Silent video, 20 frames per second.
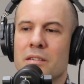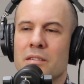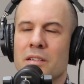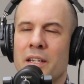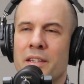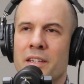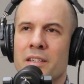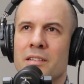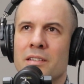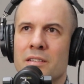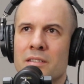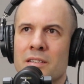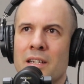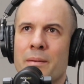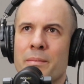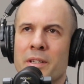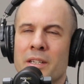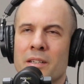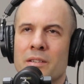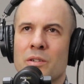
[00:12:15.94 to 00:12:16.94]
and this is
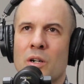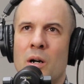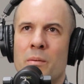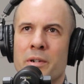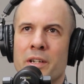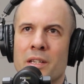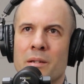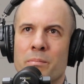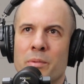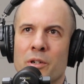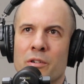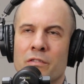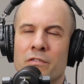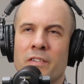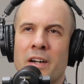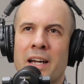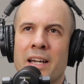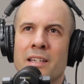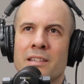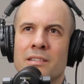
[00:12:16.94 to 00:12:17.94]
something that's common in the build
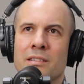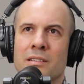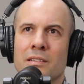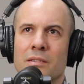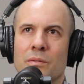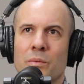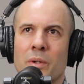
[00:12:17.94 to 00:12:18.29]
phase,